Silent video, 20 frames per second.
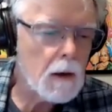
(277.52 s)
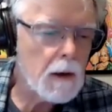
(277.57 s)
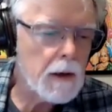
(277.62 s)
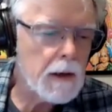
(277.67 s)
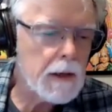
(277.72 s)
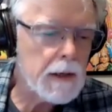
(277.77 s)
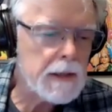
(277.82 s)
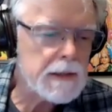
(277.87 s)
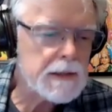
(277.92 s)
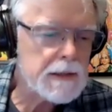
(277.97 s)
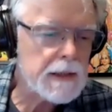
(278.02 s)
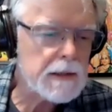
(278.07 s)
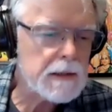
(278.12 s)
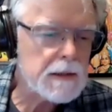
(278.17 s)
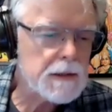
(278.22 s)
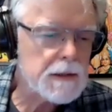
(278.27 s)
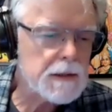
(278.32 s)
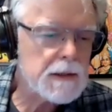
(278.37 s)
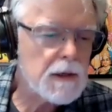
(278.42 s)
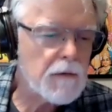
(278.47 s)
is
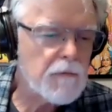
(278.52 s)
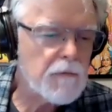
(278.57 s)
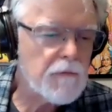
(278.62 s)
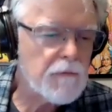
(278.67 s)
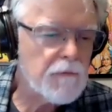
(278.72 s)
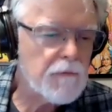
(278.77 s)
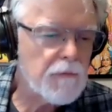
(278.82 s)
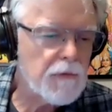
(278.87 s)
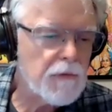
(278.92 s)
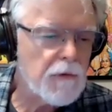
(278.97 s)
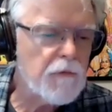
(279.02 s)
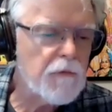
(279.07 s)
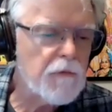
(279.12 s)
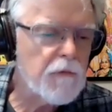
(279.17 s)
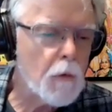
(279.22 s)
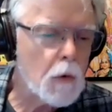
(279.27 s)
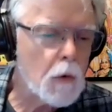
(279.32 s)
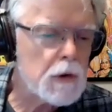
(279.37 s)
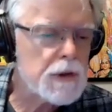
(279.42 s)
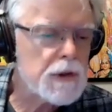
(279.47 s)
it just the
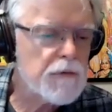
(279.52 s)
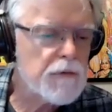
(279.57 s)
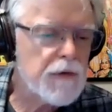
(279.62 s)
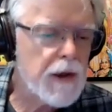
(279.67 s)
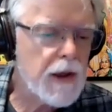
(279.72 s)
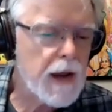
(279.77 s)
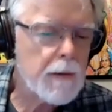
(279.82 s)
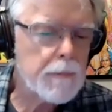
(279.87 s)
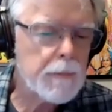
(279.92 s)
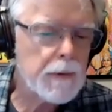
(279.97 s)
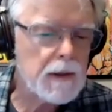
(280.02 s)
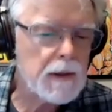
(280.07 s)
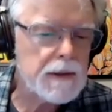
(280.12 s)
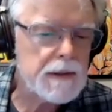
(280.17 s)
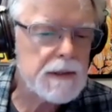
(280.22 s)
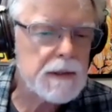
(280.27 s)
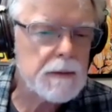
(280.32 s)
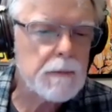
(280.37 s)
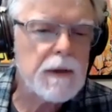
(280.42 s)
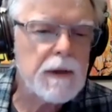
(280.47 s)
force of
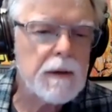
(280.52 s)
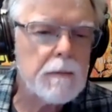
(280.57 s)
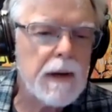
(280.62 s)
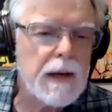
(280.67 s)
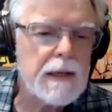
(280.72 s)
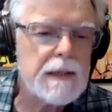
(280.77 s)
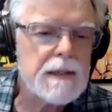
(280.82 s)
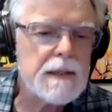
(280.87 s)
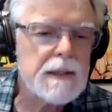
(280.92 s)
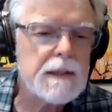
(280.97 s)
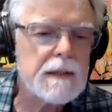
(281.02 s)
capitalism that makes